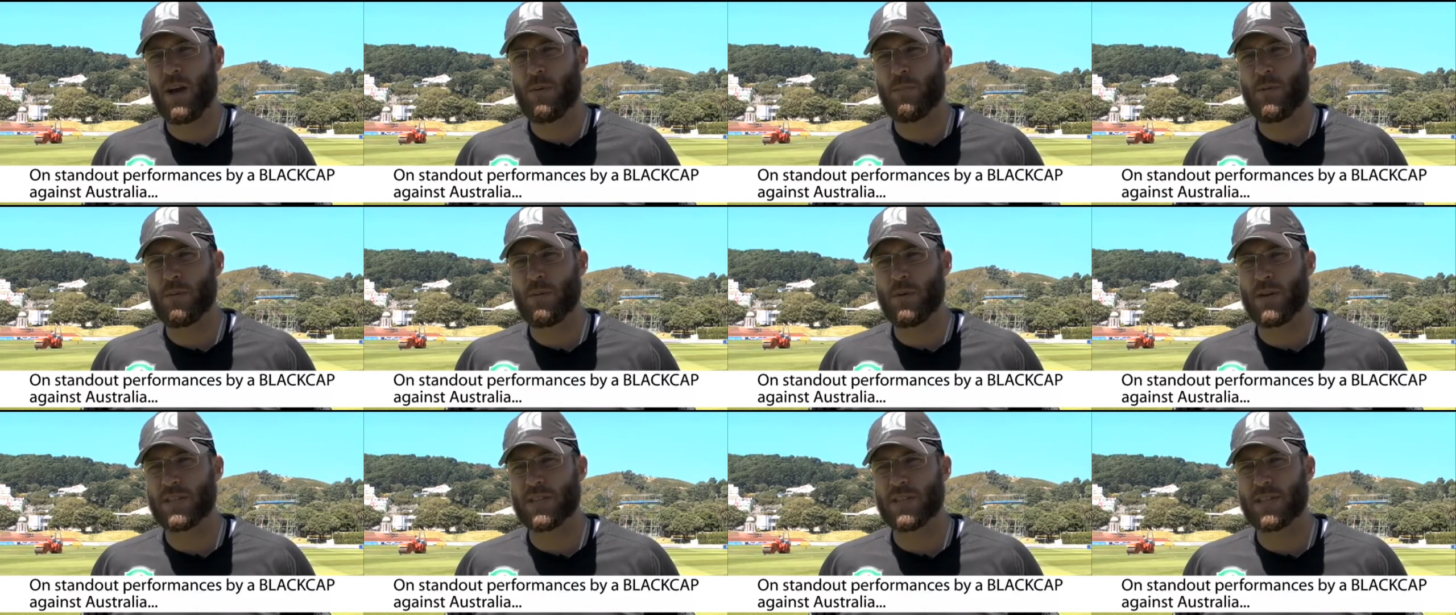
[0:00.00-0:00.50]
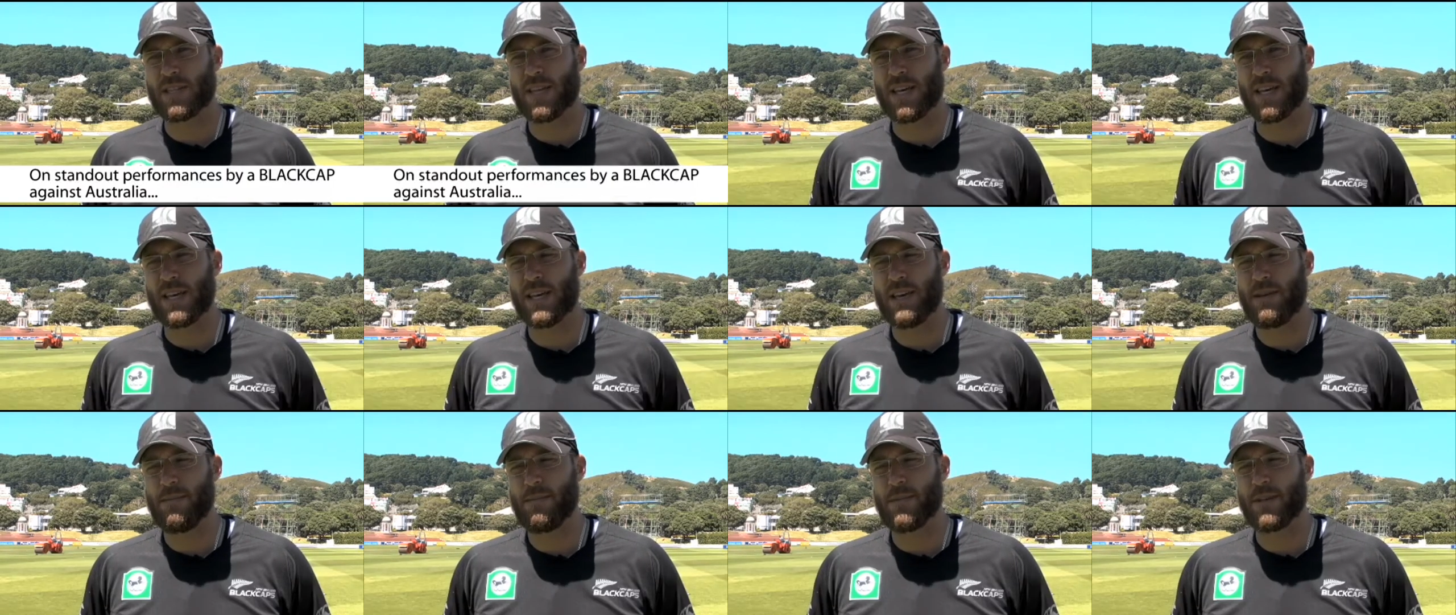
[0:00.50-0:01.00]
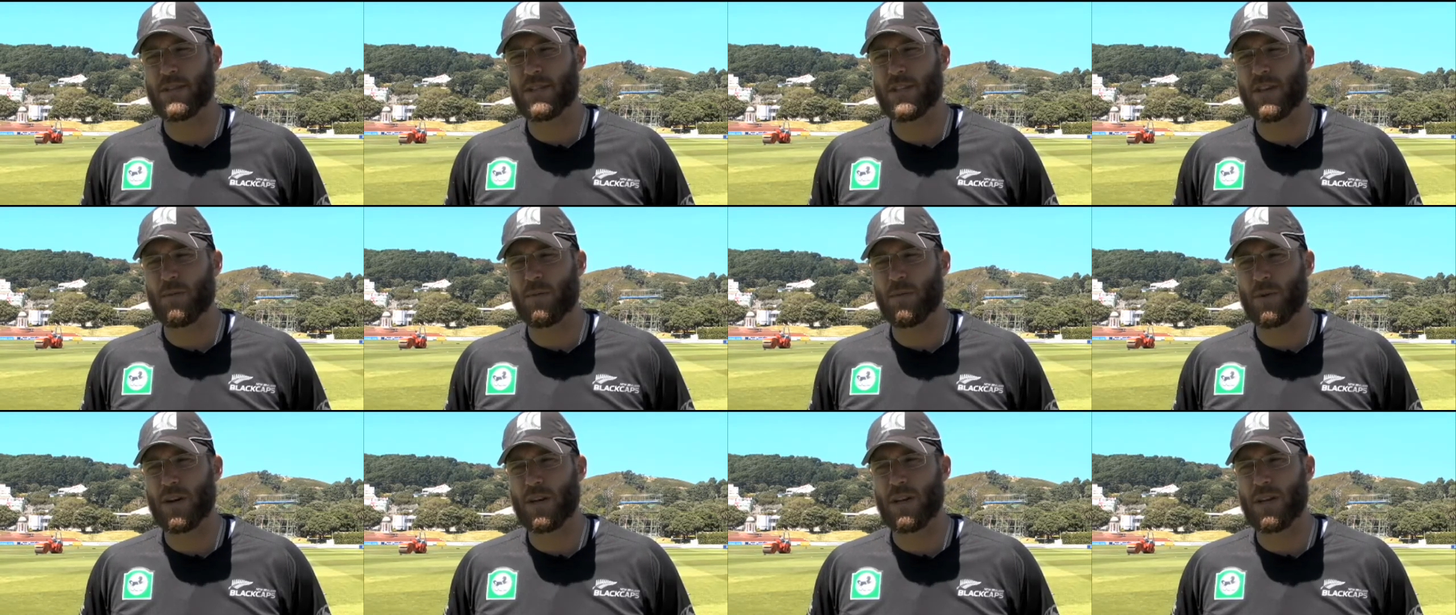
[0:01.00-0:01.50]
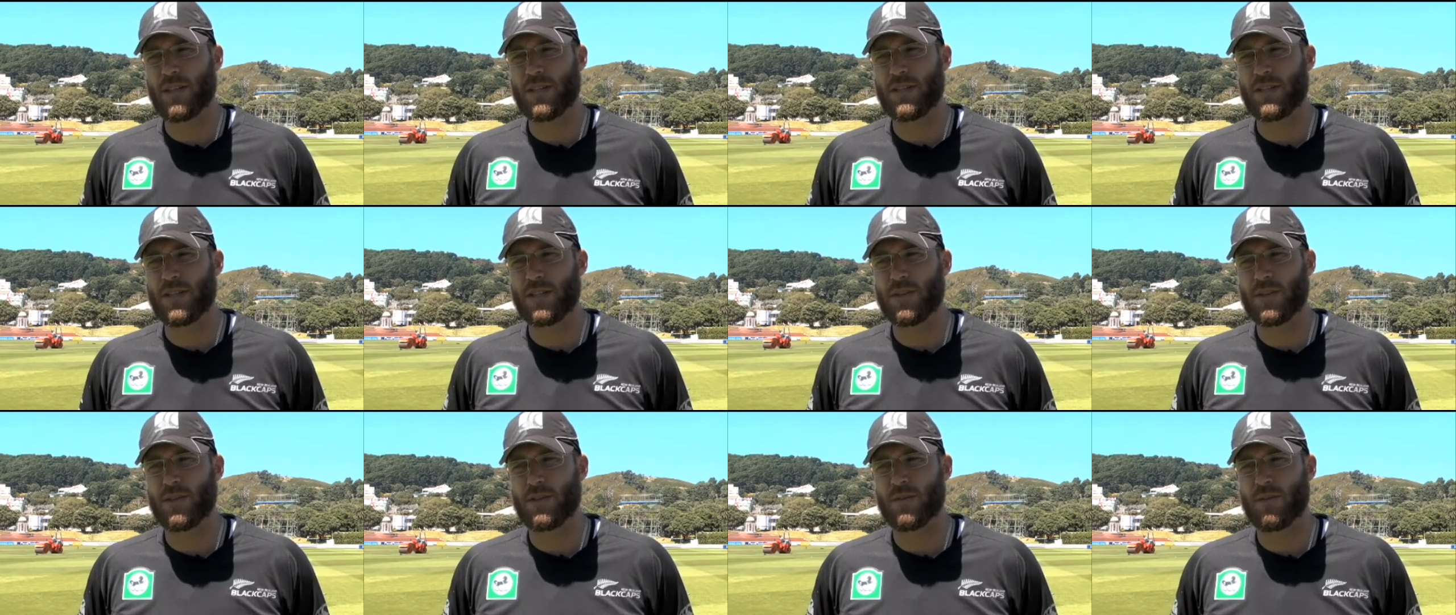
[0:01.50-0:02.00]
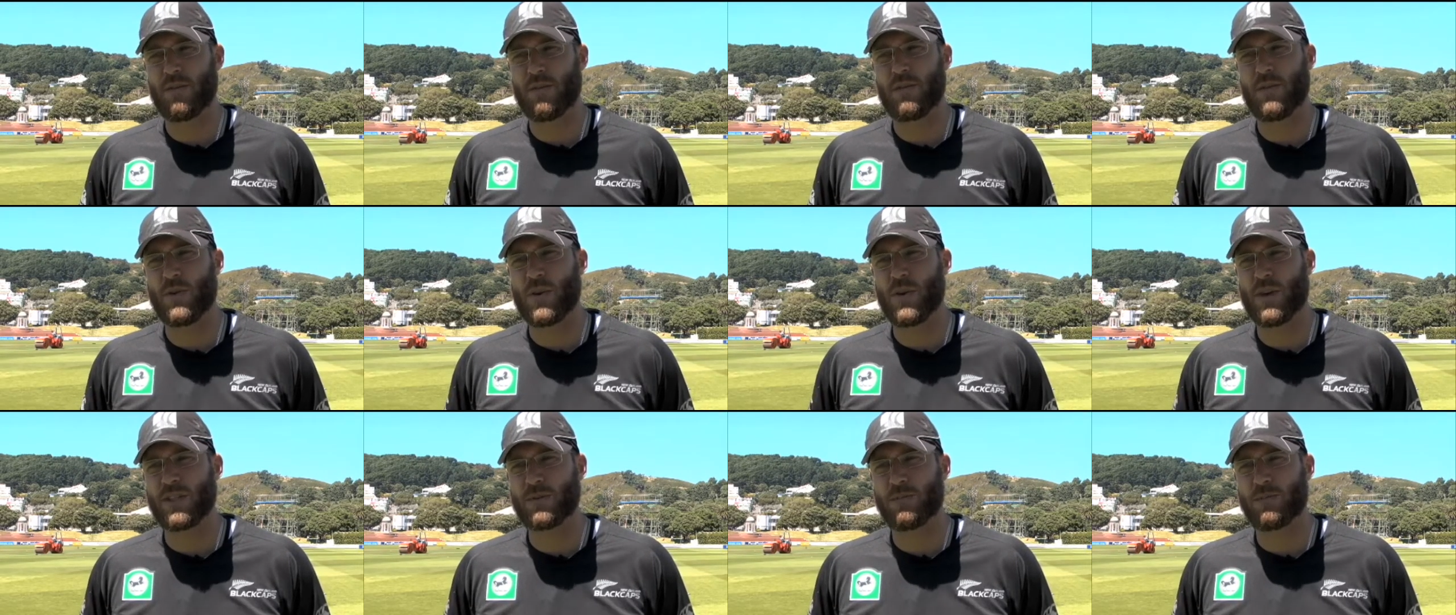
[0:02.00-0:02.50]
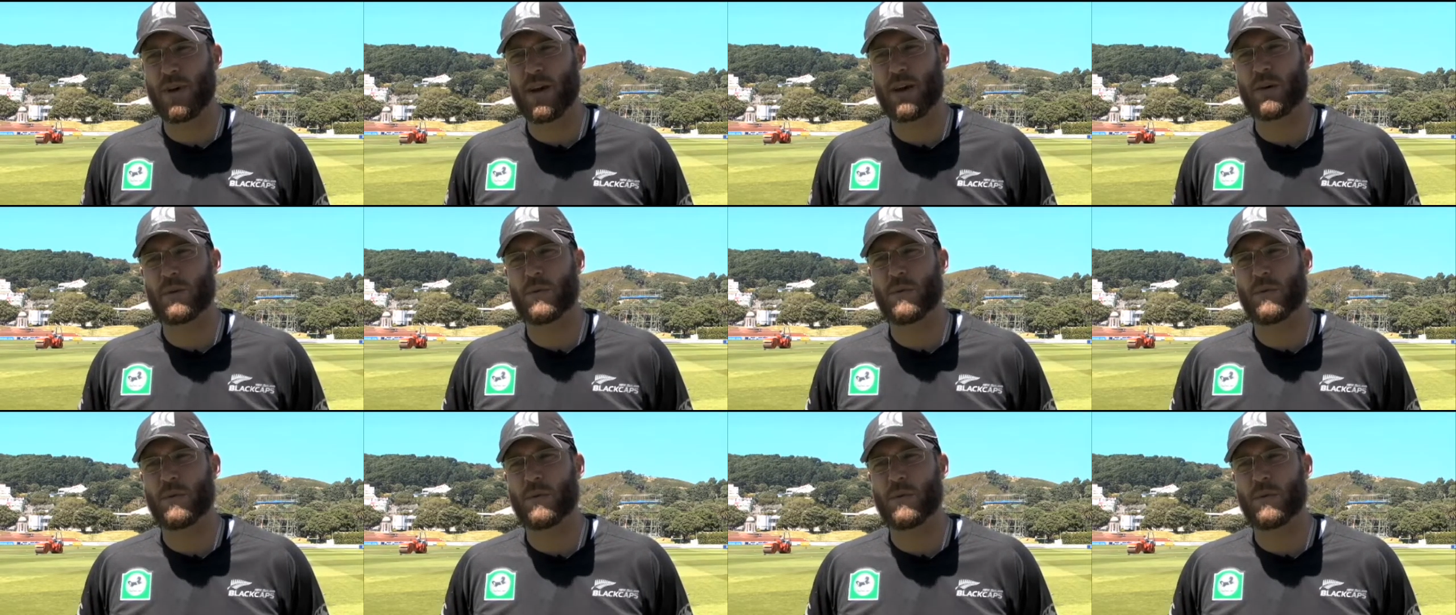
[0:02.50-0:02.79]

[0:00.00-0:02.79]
probably as a team, the Chapel Hadley series of a few years back,